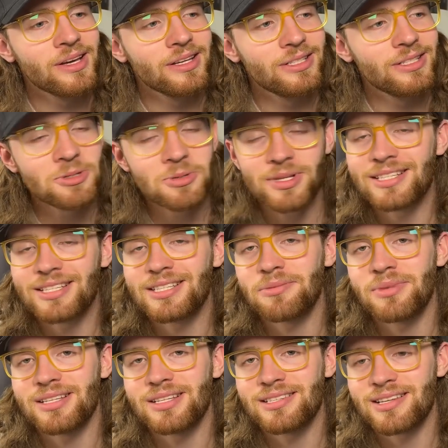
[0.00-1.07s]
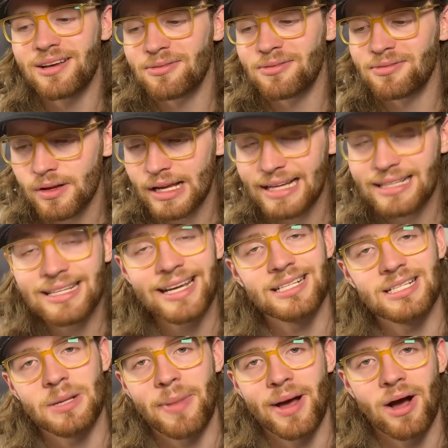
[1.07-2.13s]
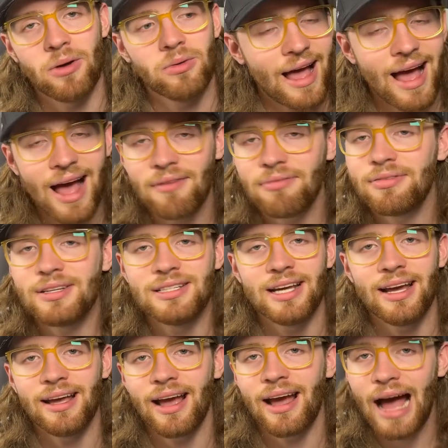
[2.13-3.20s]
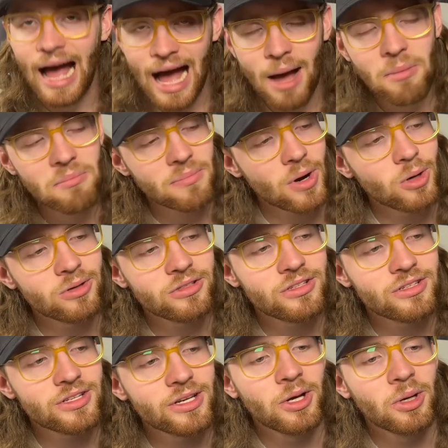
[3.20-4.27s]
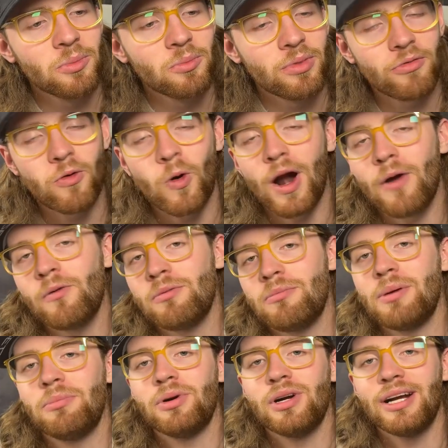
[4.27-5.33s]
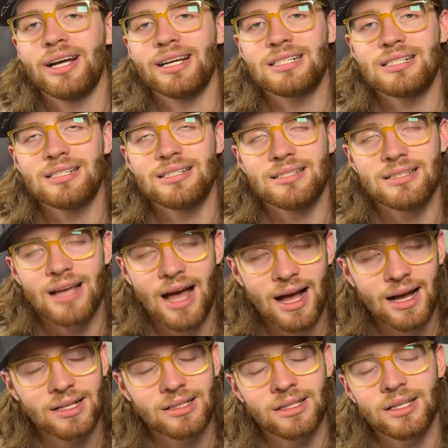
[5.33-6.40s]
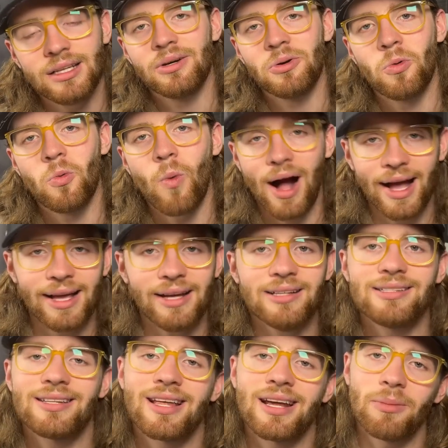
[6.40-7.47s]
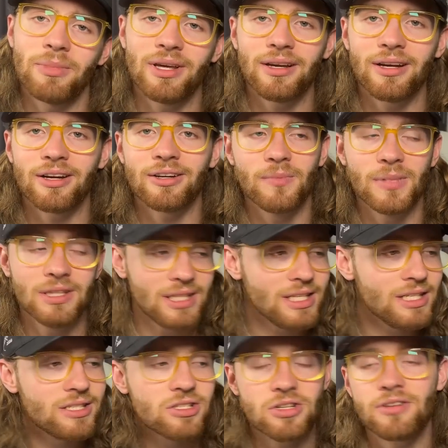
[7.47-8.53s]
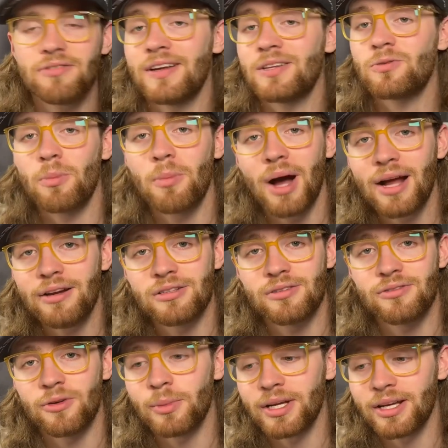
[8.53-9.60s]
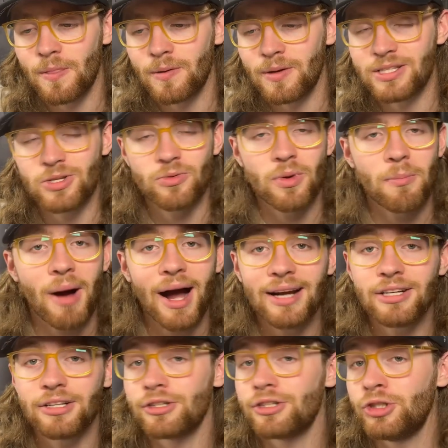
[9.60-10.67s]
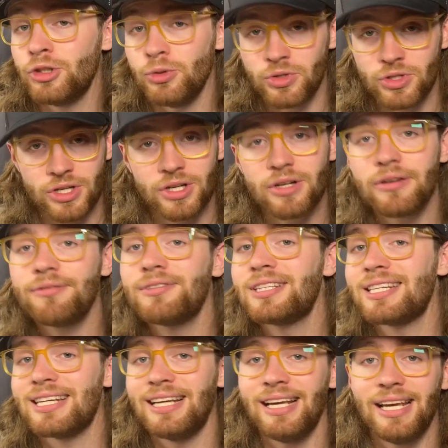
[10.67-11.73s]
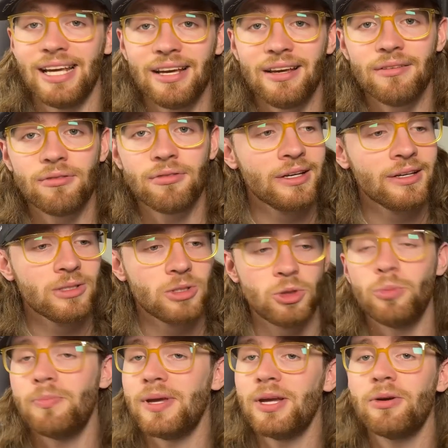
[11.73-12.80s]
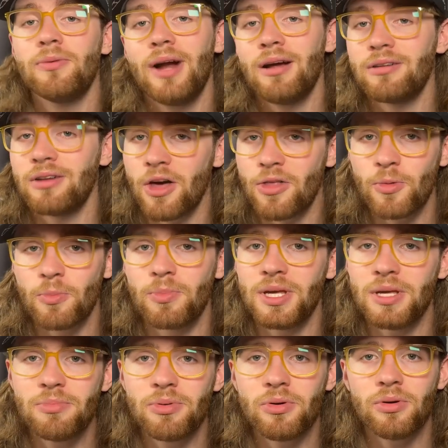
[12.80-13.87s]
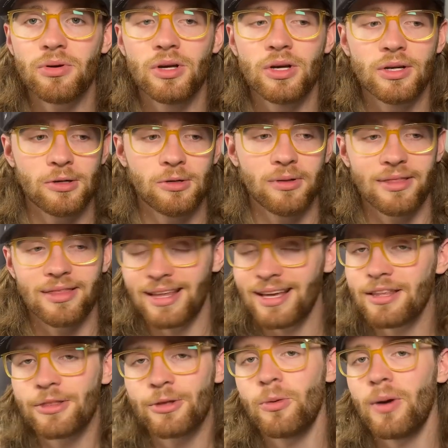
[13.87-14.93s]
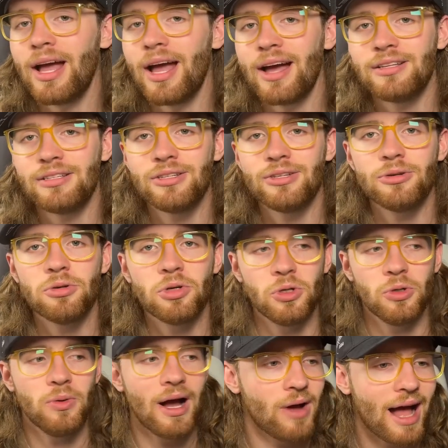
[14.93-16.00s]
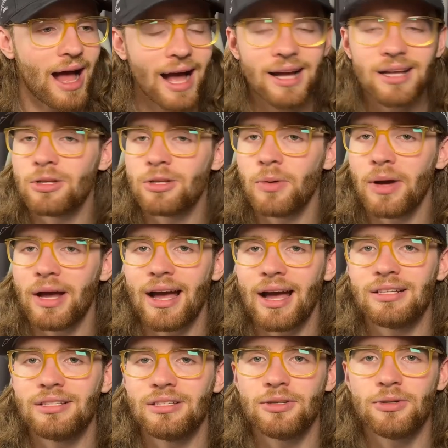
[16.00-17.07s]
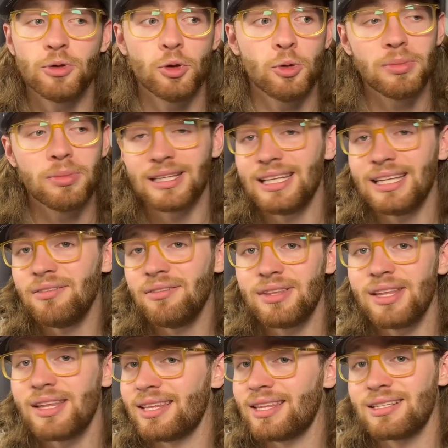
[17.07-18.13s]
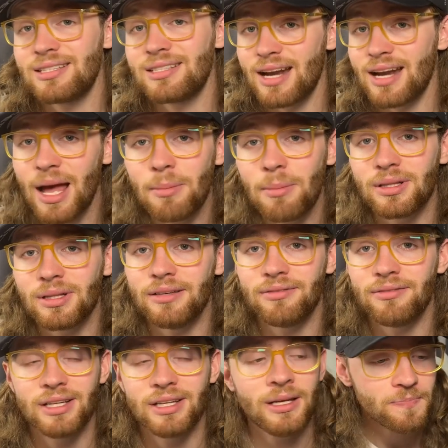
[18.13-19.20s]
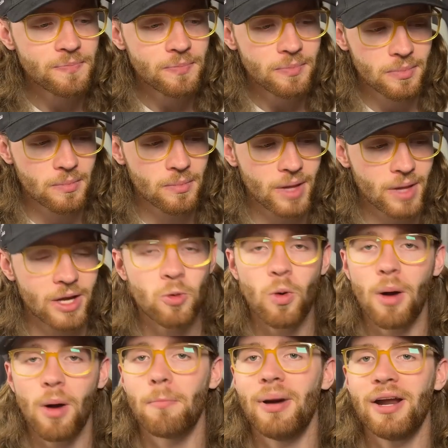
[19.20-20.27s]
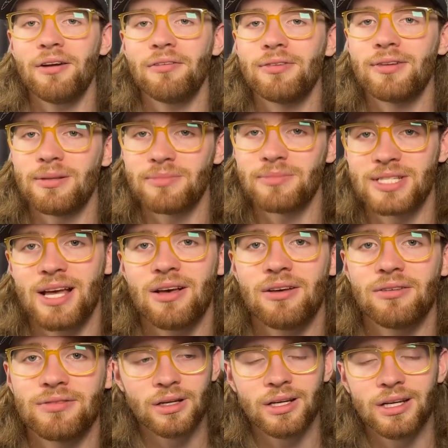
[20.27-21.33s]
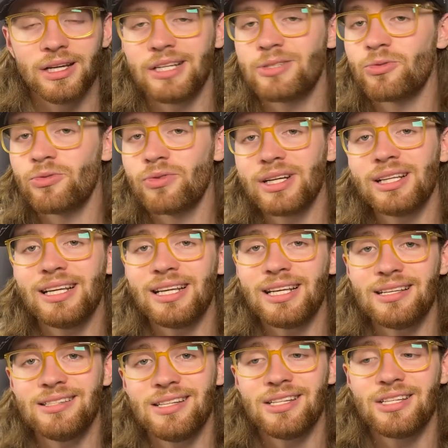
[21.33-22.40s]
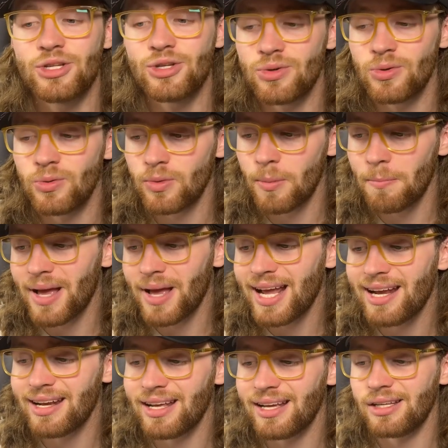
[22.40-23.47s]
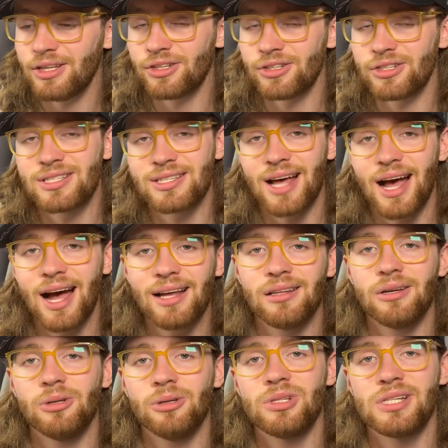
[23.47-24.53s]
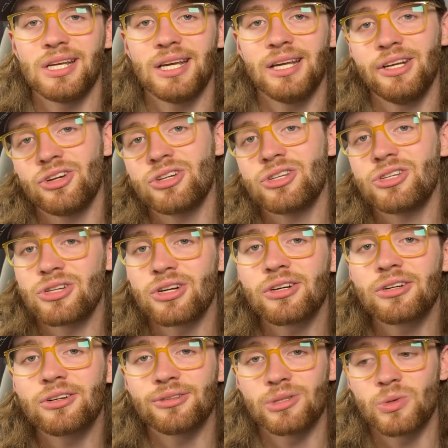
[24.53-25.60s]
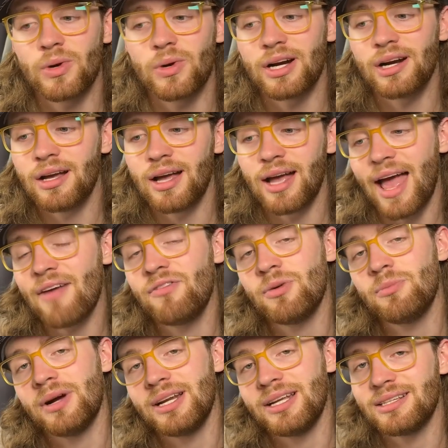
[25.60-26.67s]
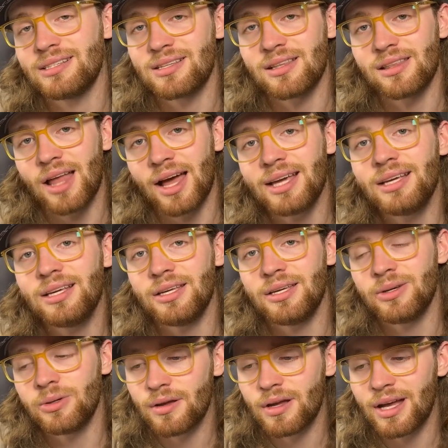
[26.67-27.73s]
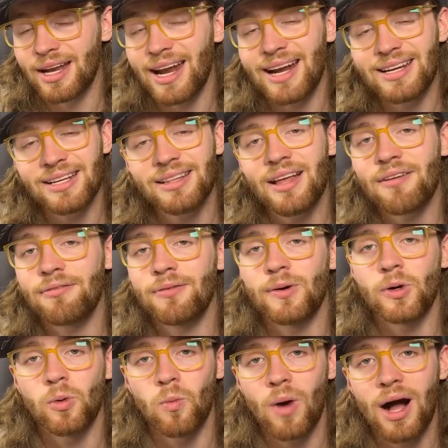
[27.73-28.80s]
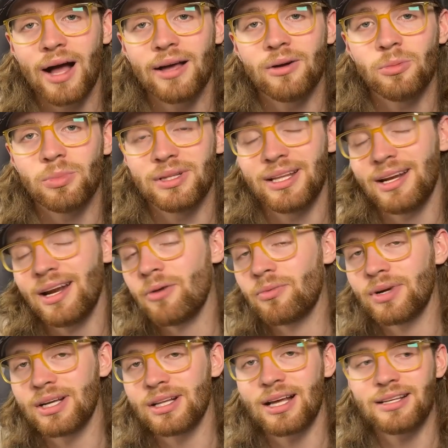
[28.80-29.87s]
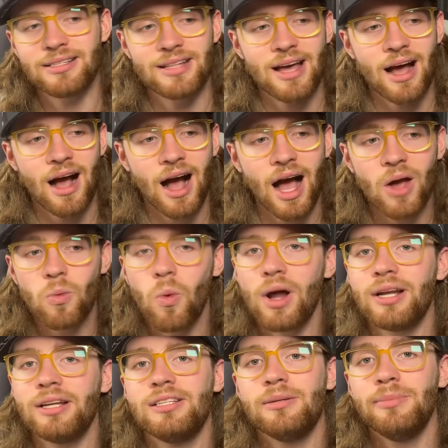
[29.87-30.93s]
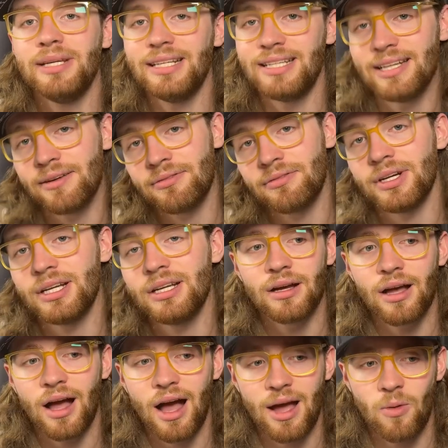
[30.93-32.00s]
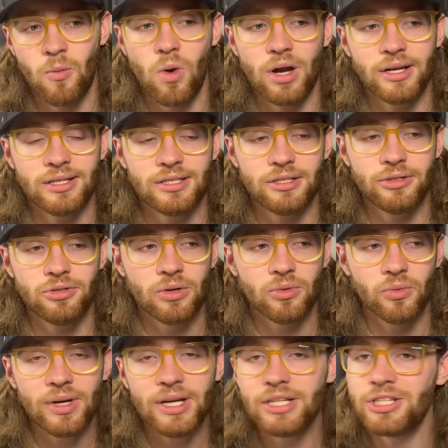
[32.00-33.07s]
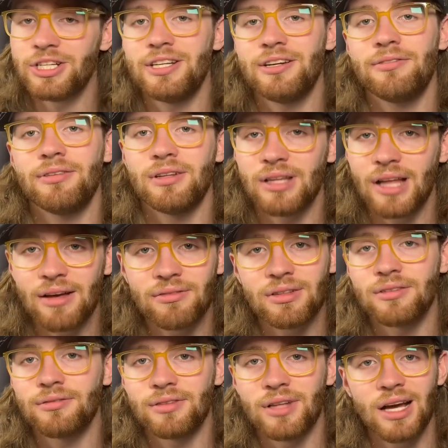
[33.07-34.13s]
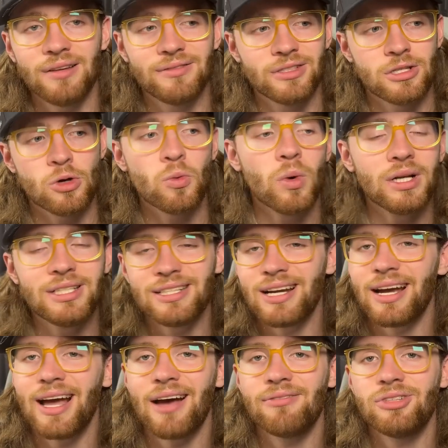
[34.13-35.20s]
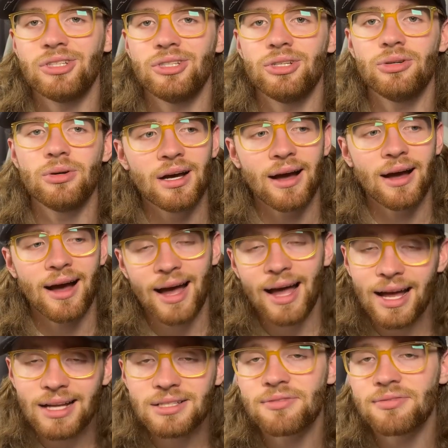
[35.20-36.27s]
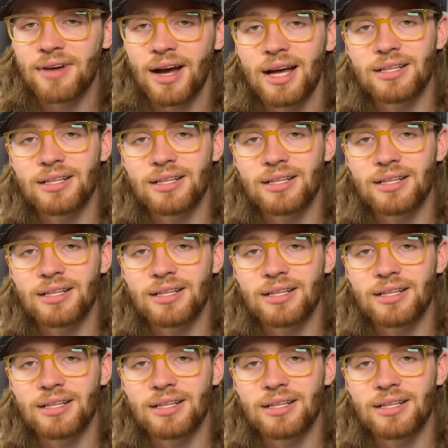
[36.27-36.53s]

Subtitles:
doing this to myself? It takes about half a day at most before I remember exactly why it is that I'm here. These serve as reminders for me. It's a reminder to serve, to give, to be around other people who think the way I do, who act the way I do, who believe the things that I believe in, and who want better for themselves. It's really easy to remain in your silos, in your circles where everybody is like you. And I did that for a while, but then I realized that I wanted to be different. I wanted to reach a different level of life. So what did I have to do? I had to find